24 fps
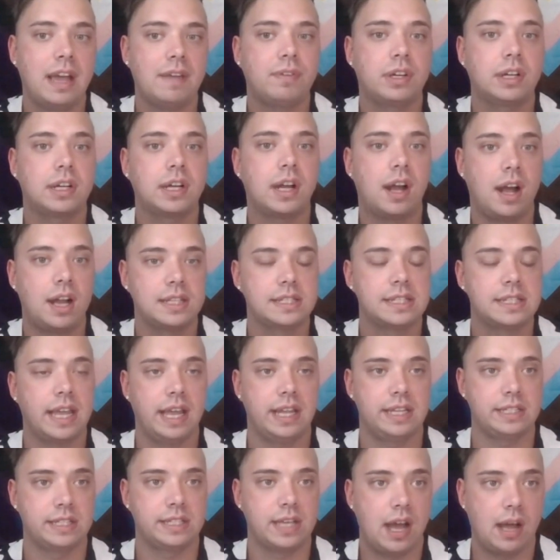our content
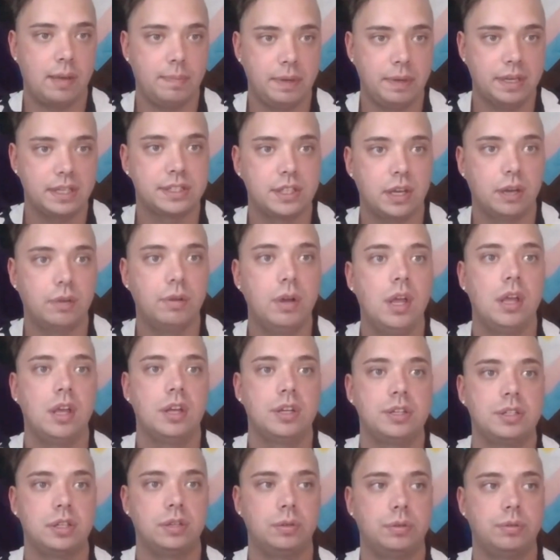and topic. So
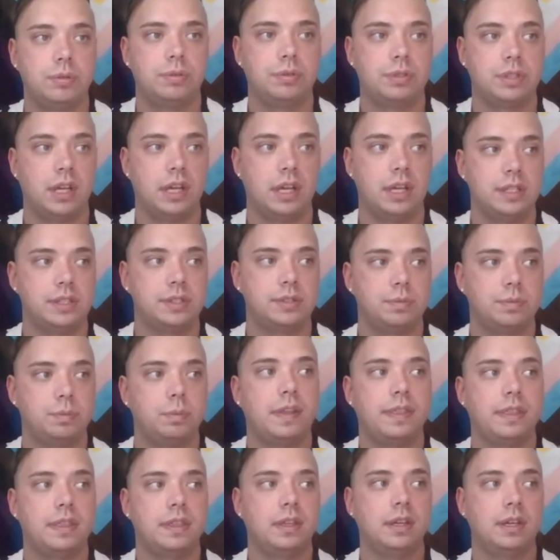
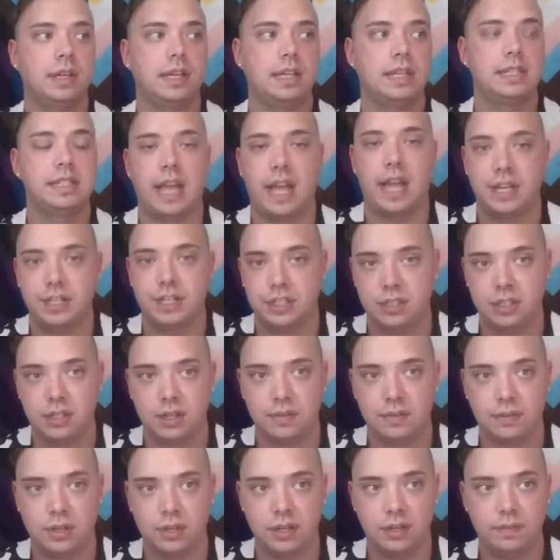what the intention
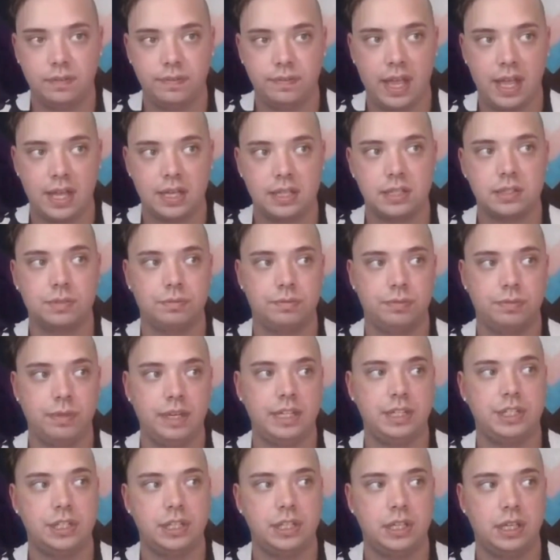of our event,
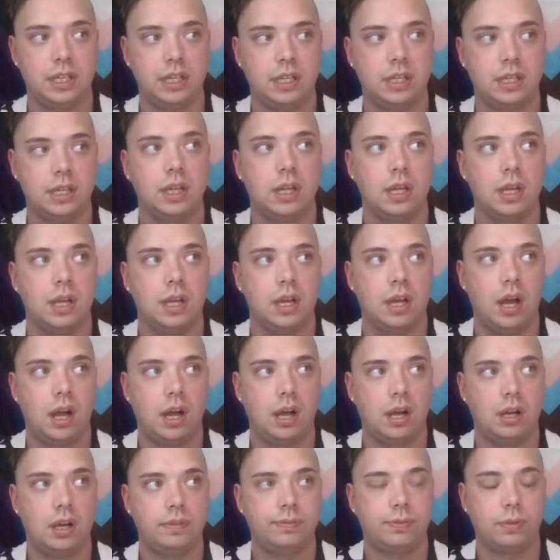reaching
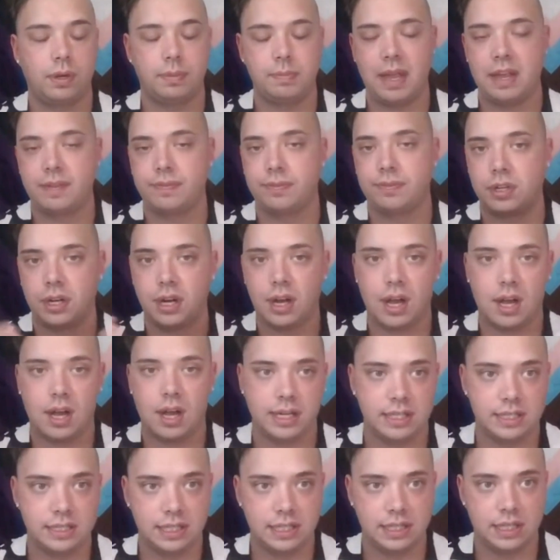format for our
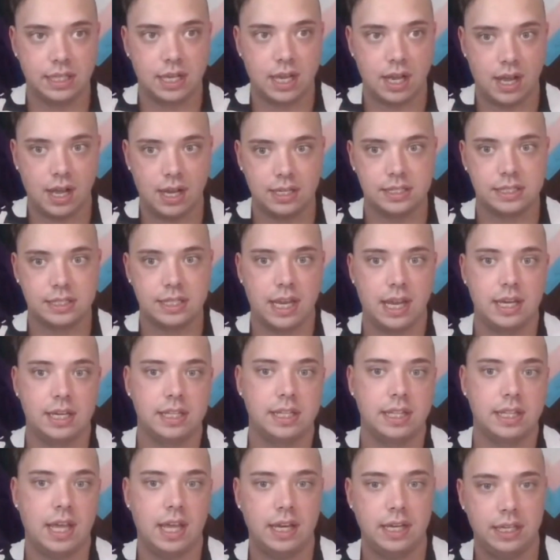audience, and the
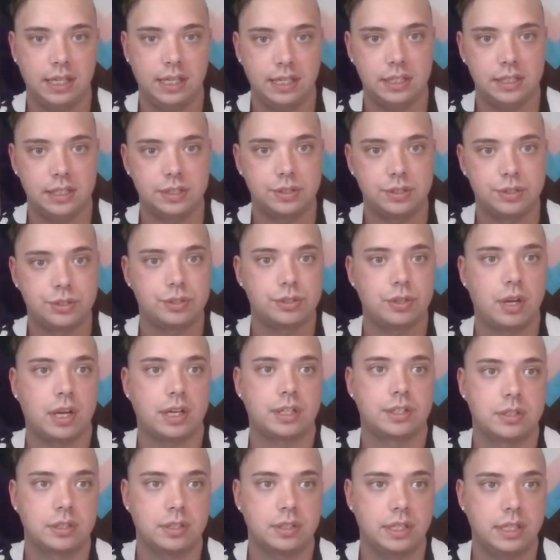content that is
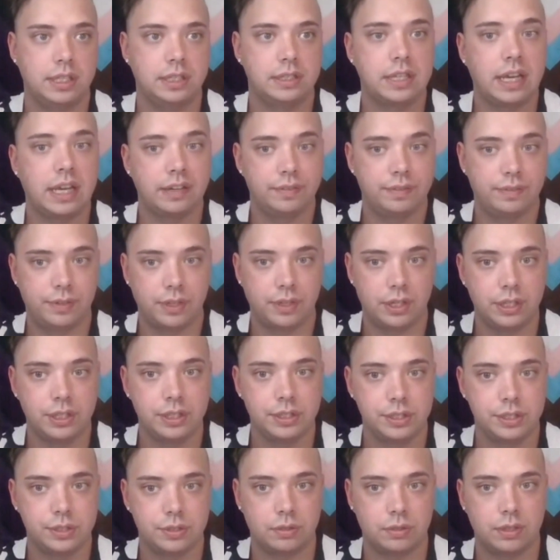structurally
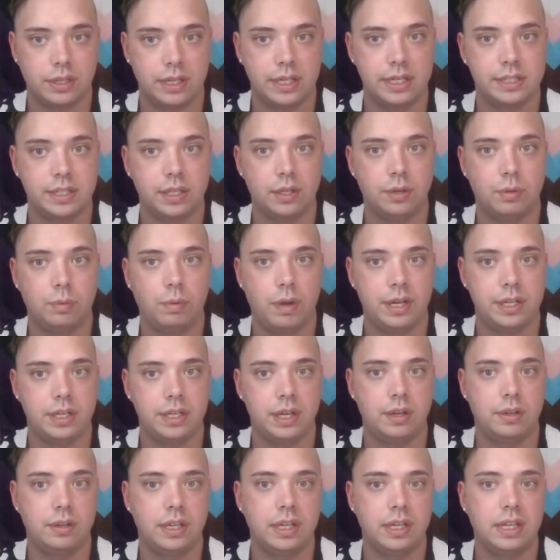diverse, or is it one
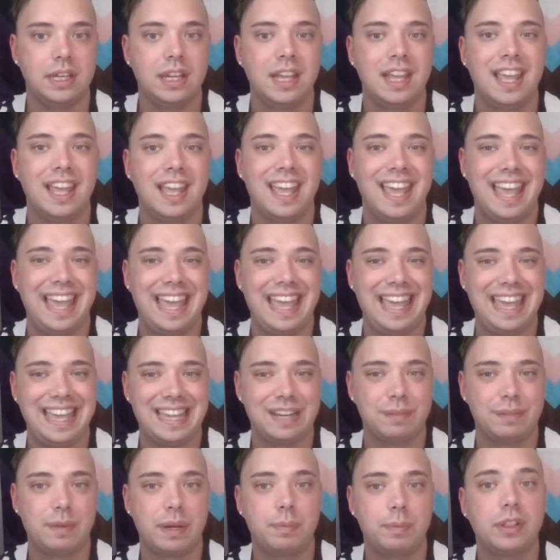noted?
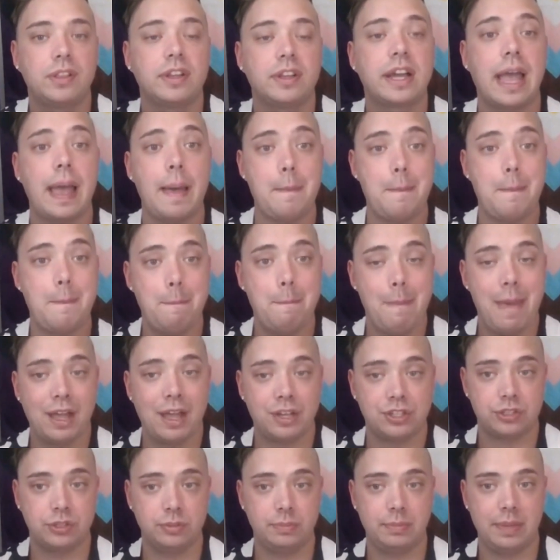And when we look at
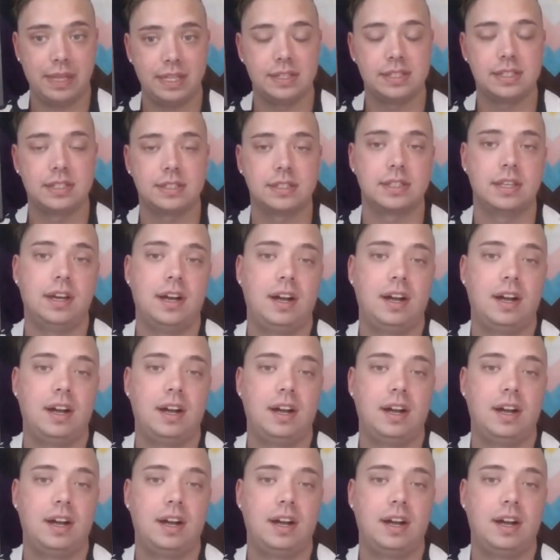measurements